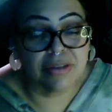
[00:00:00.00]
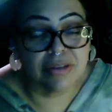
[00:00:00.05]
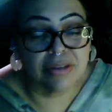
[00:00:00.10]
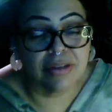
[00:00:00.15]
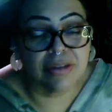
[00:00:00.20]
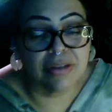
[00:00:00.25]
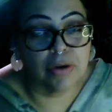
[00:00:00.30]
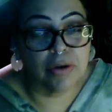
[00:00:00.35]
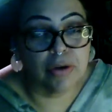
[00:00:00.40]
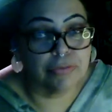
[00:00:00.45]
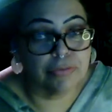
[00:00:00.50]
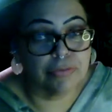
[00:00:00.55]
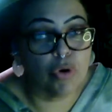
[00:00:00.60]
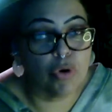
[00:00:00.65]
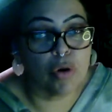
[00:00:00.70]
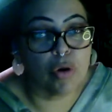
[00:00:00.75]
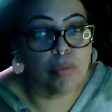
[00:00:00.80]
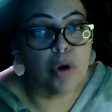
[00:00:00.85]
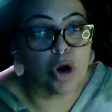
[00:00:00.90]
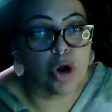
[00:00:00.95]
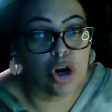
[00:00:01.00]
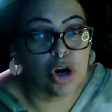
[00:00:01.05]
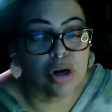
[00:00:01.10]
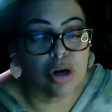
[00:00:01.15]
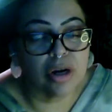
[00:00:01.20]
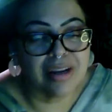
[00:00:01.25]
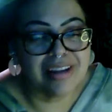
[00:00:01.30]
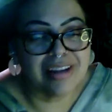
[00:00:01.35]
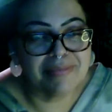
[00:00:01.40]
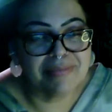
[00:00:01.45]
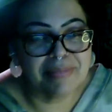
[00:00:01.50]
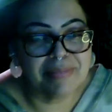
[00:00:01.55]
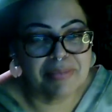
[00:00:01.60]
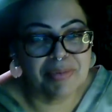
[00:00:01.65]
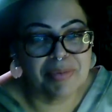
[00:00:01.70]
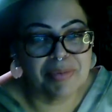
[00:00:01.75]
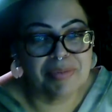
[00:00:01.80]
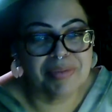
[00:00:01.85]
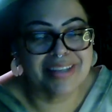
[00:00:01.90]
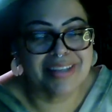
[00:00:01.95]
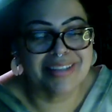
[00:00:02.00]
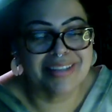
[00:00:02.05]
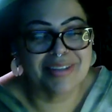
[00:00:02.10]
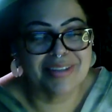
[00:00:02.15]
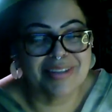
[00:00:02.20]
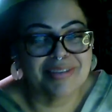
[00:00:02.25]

a former people pleaser,